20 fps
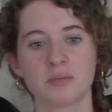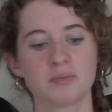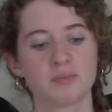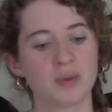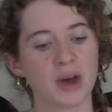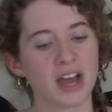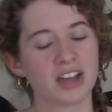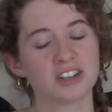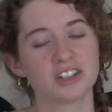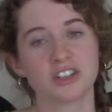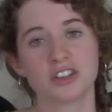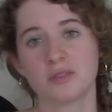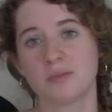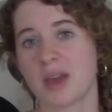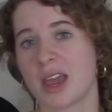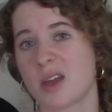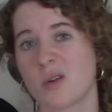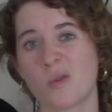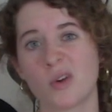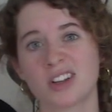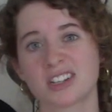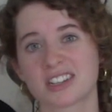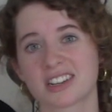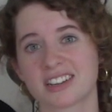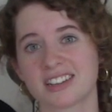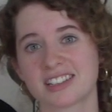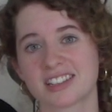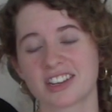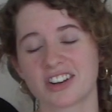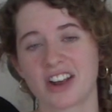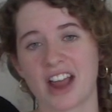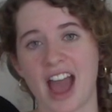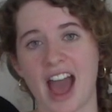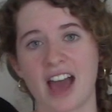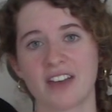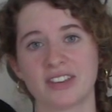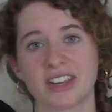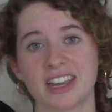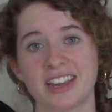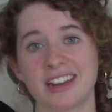But you may want to consider
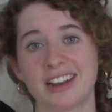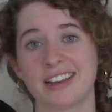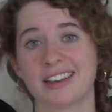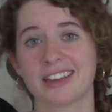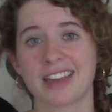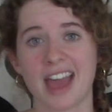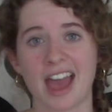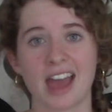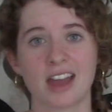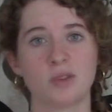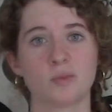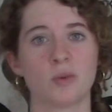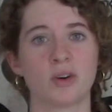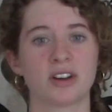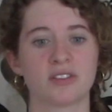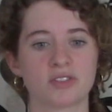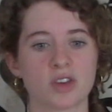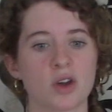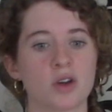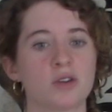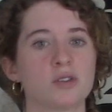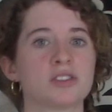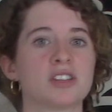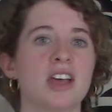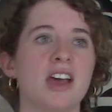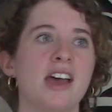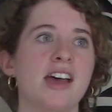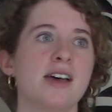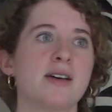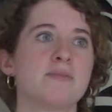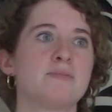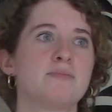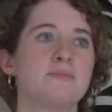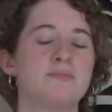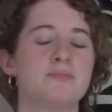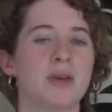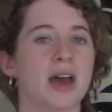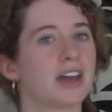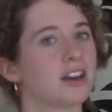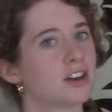having it. Again, one of those,
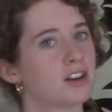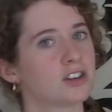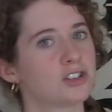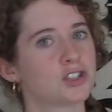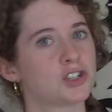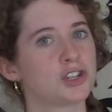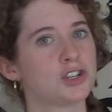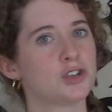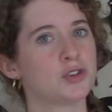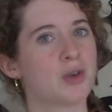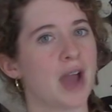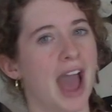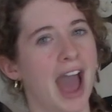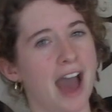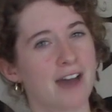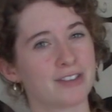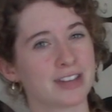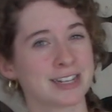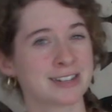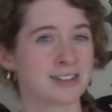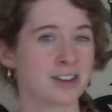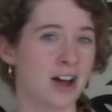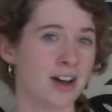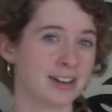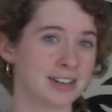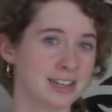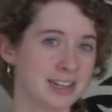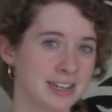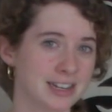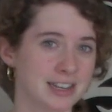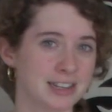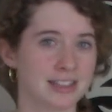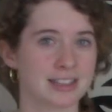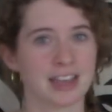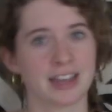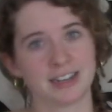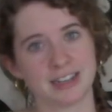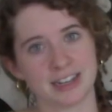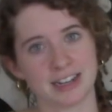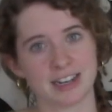better to have it and not need it
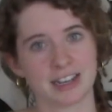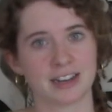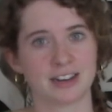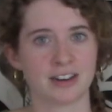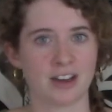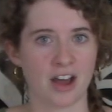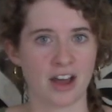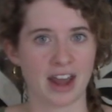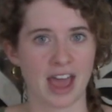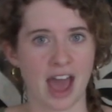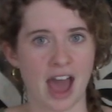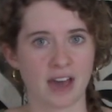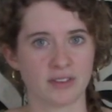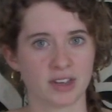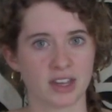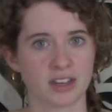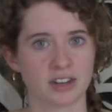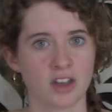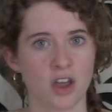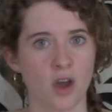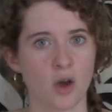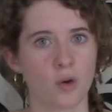than need it and not have it.